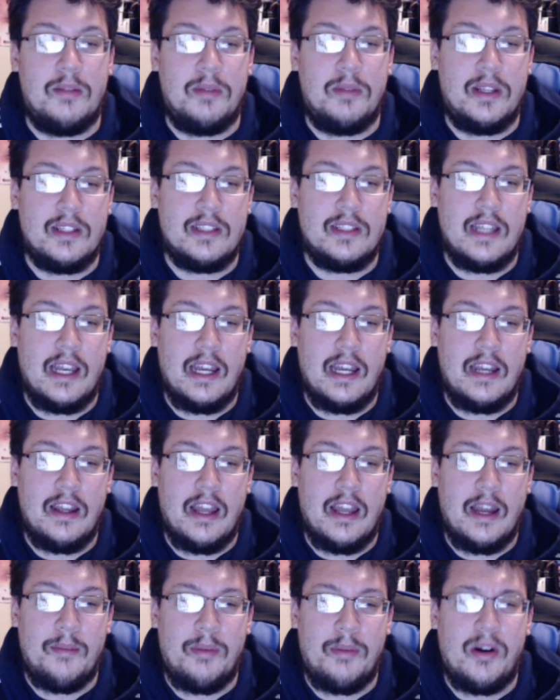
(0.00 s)
Because I
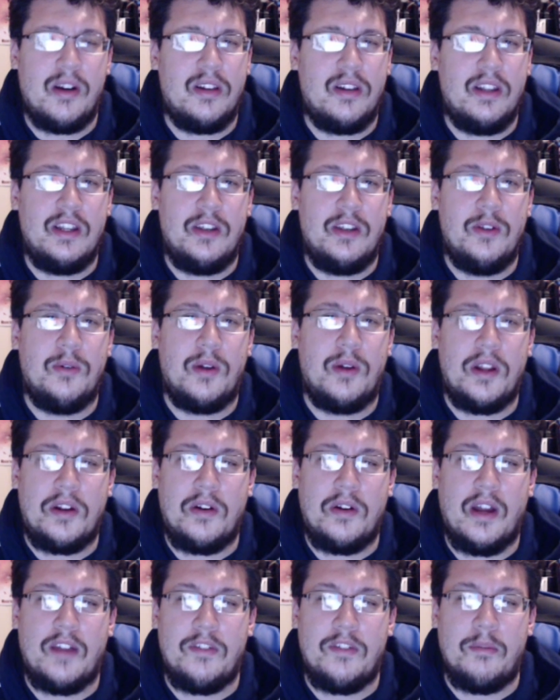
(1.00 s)
partly do want to
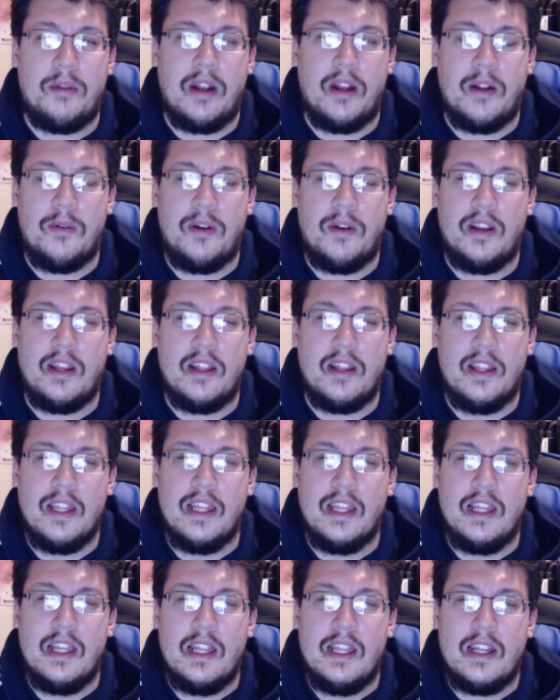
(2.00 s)
cry every minute. I want to
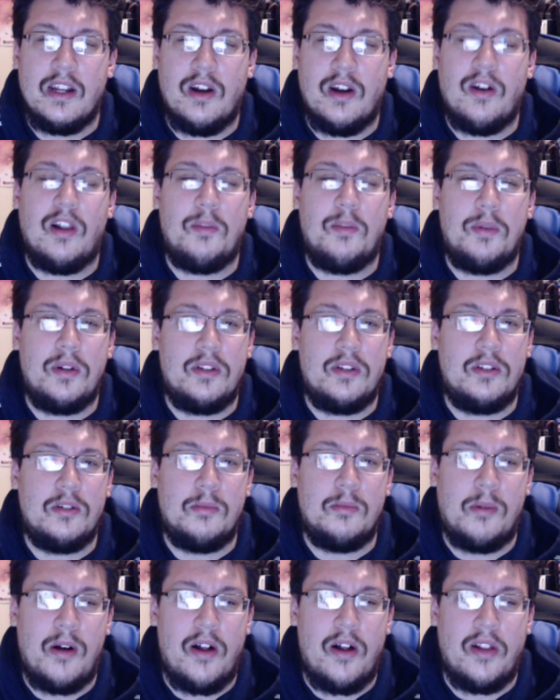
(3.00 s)
curl up into a
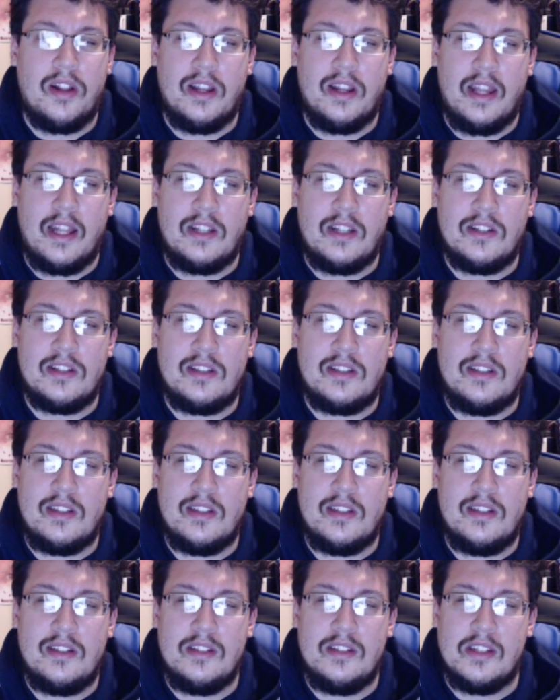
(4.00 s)
ball and
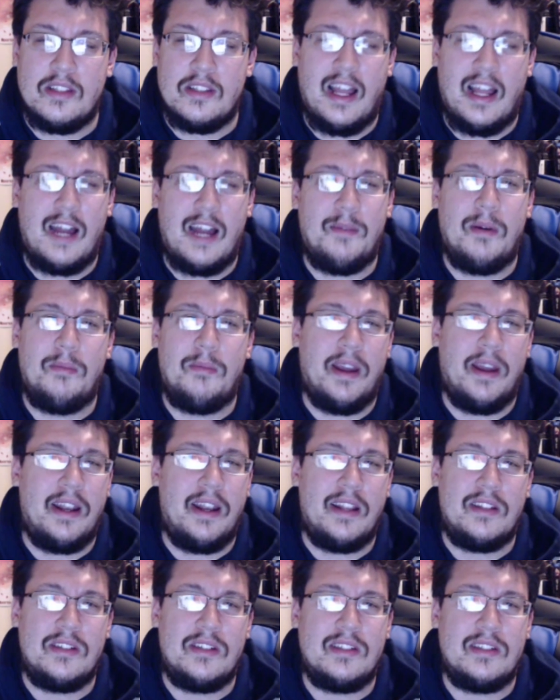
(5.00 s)
just lie on my bed
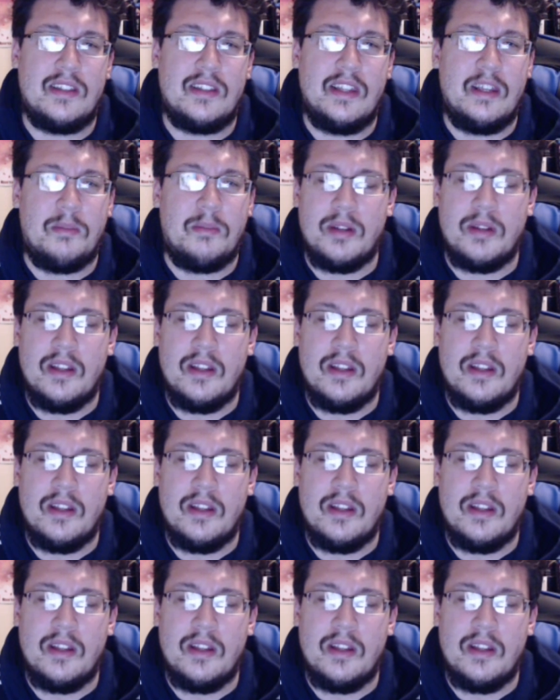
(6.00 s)
and just sleep.